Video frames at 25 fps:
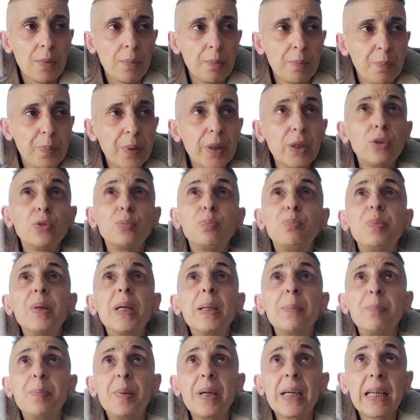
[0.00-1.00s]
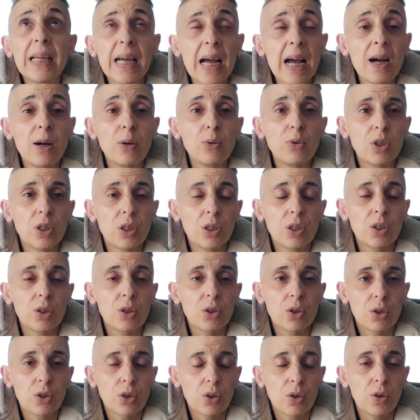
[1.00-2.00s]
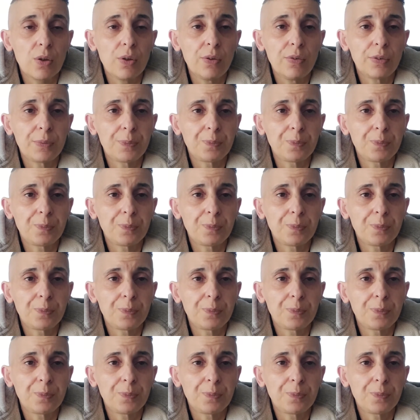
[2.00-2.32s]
Build big houses and stuff.